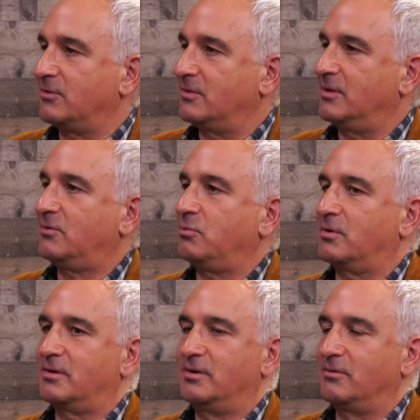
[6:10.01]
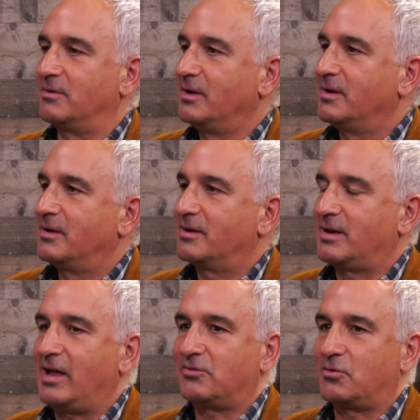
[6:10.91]
that's where you know
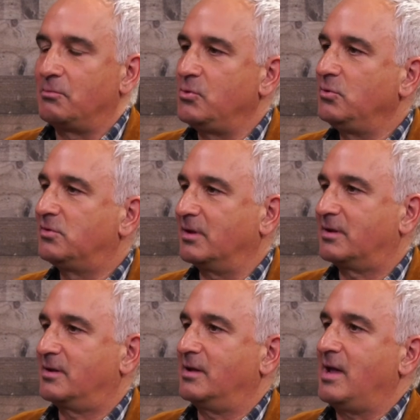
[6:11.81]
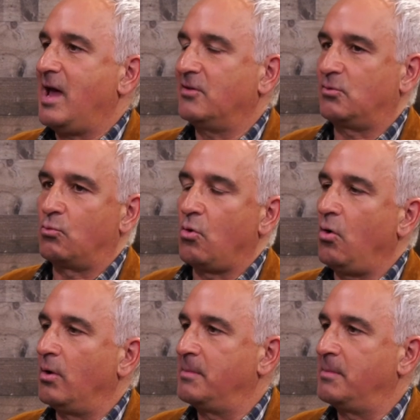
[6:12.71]
classical music has a role.